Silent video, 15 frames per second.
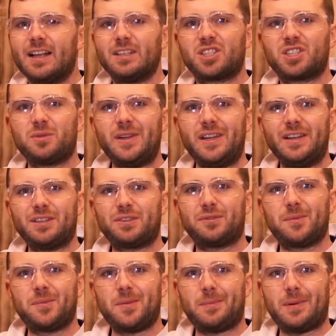Sweetness
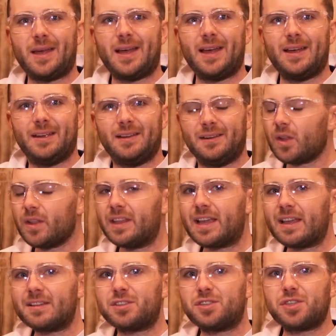from the pear, and you
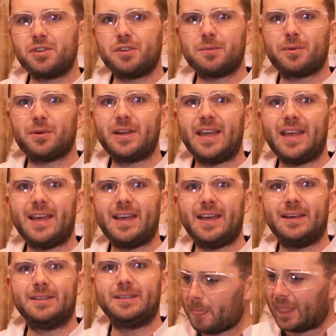get this juniper-y
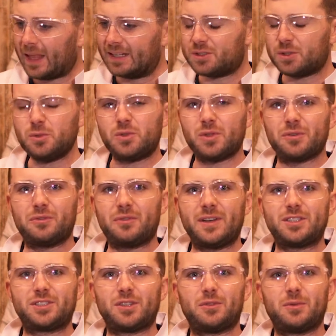hit, and it's all sort of
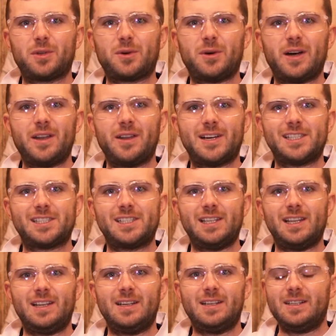finished off with quite a nice
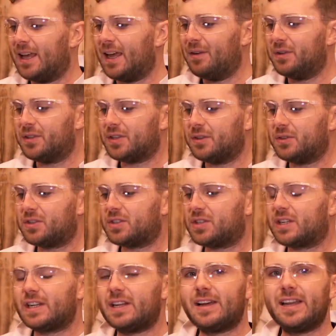little, ever so
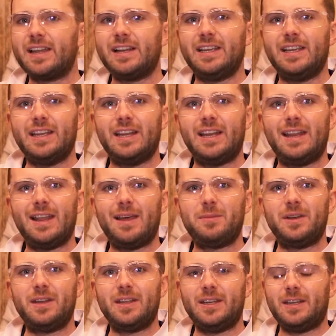slightly
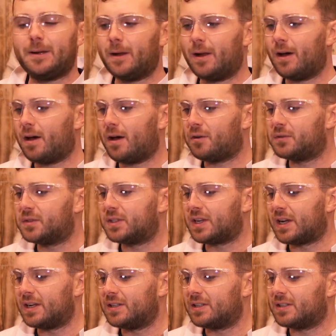lemony
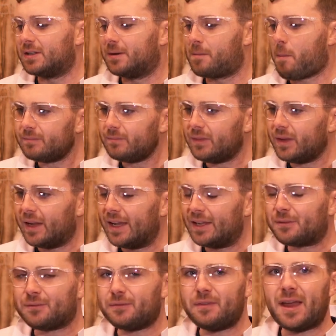aftertaste.
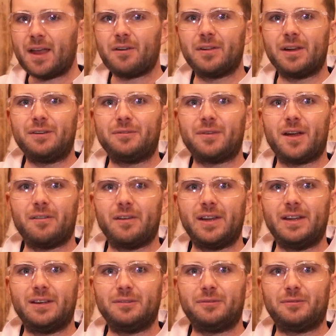It's very,
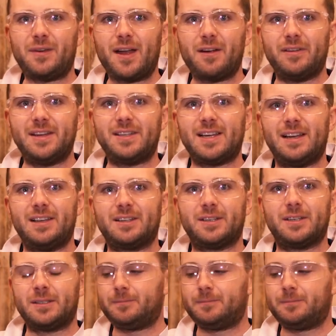very, very delicate.